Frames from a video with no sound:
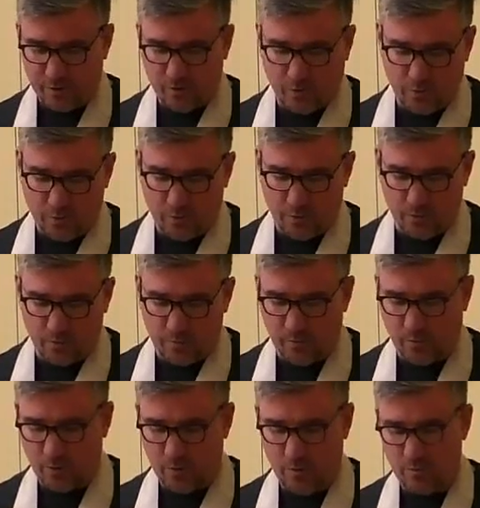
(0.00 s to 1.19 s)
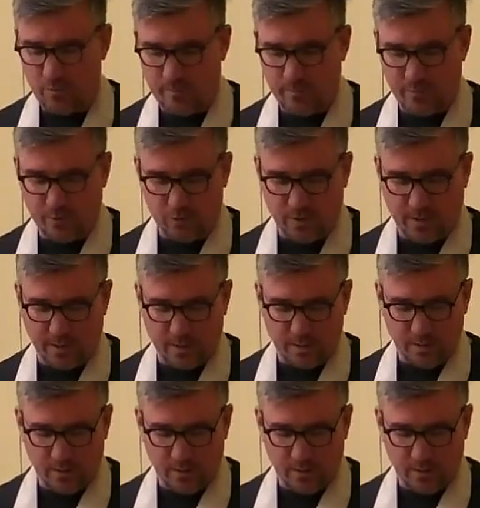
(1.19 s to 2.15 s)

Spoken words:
Guru Rinpoche,